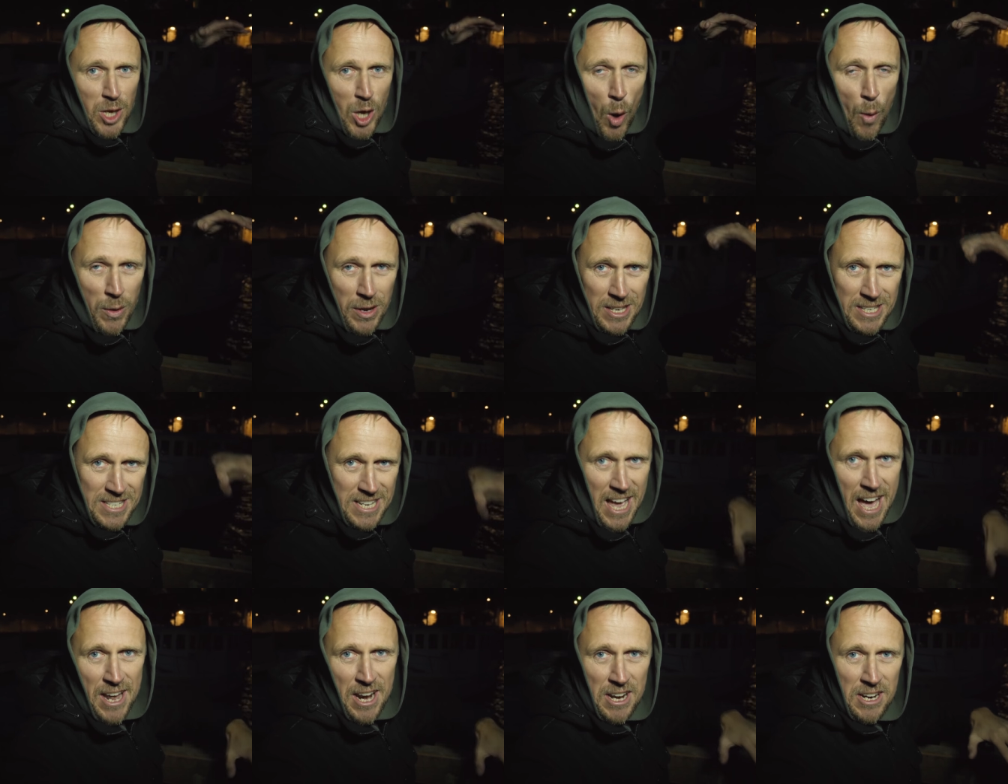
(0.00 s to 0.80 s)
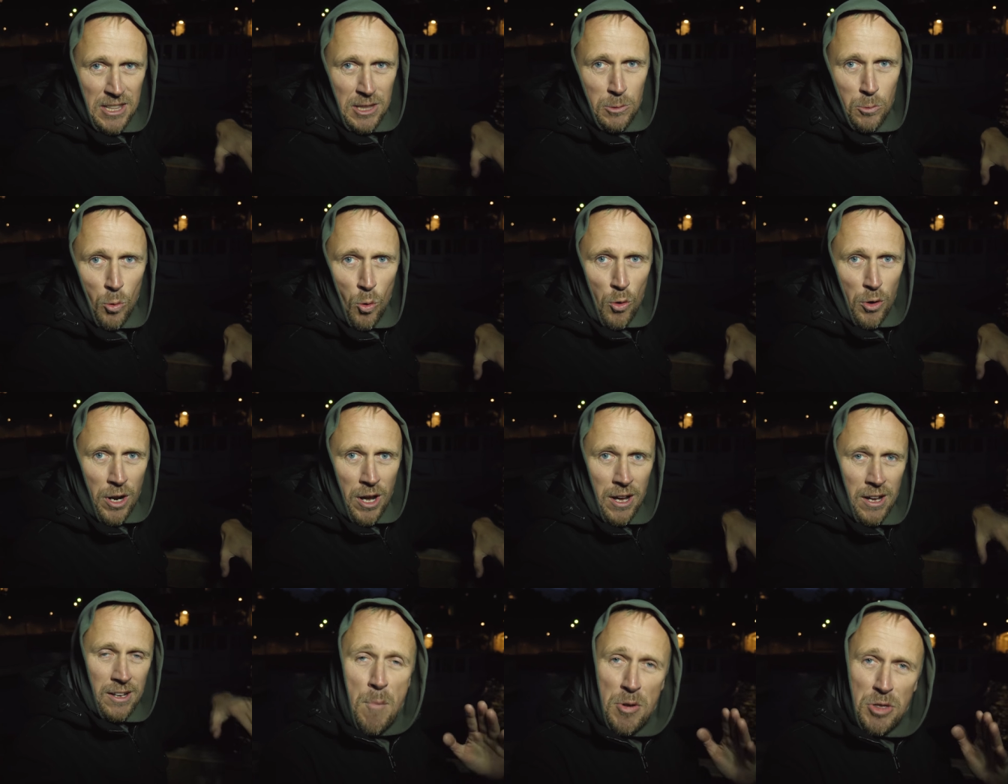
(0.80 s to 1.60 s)
going down into the
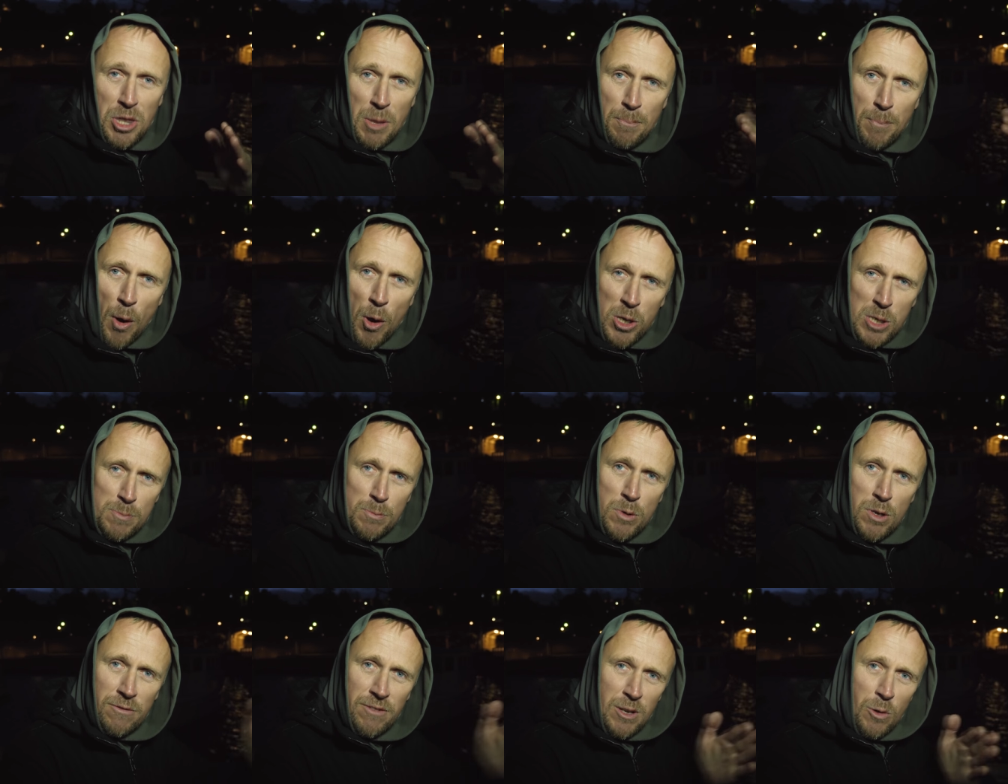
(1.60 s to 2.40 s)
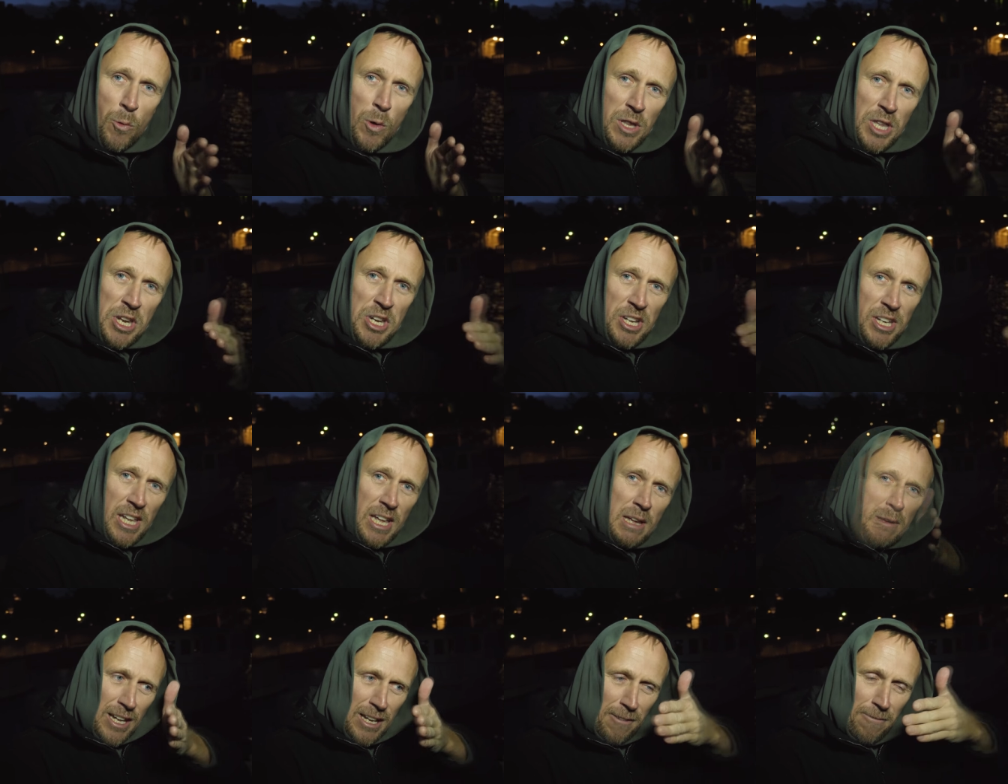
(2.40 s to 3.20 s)
water, but the boat's moving
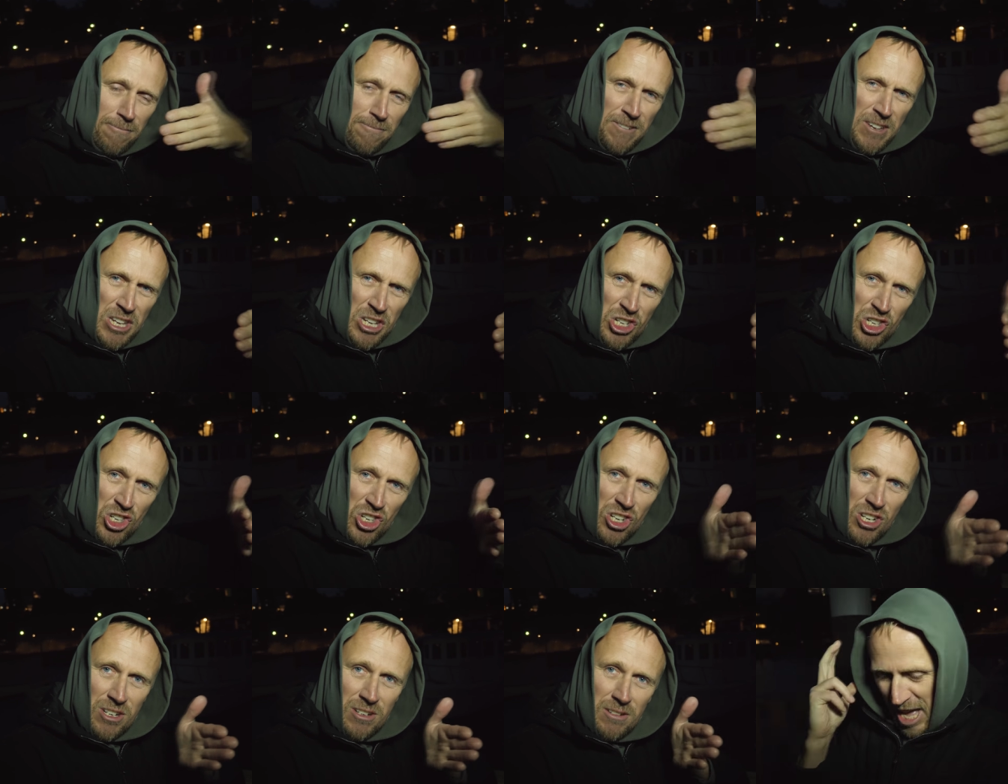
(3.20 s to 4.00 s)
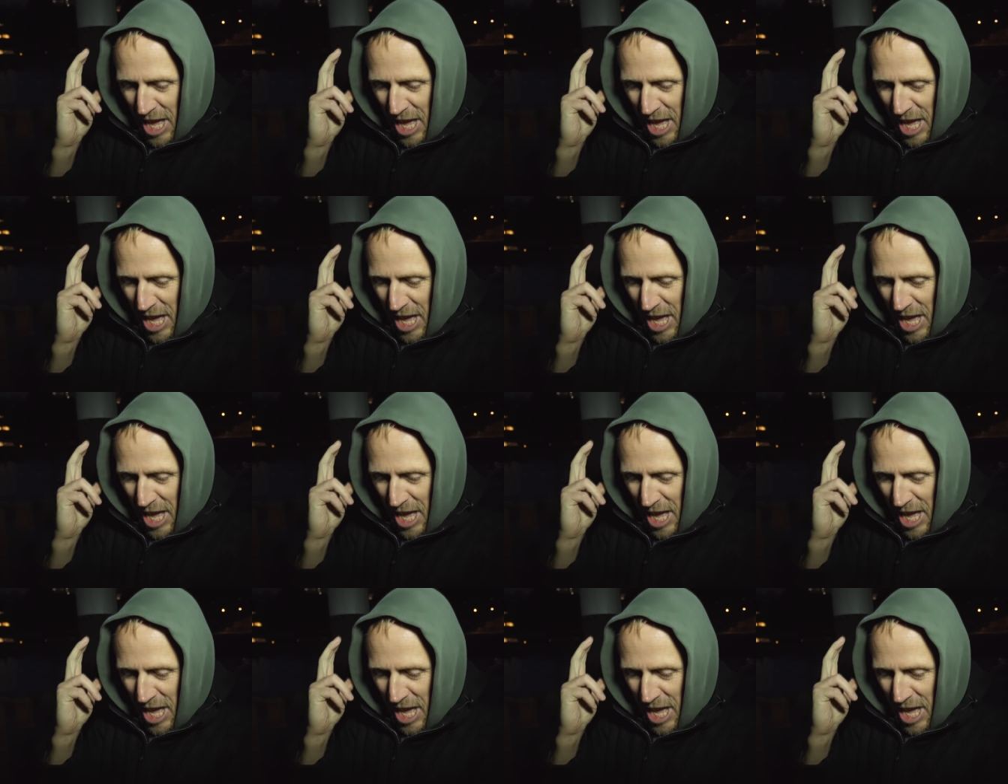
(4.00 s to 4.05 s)
willy-nilly like a fish.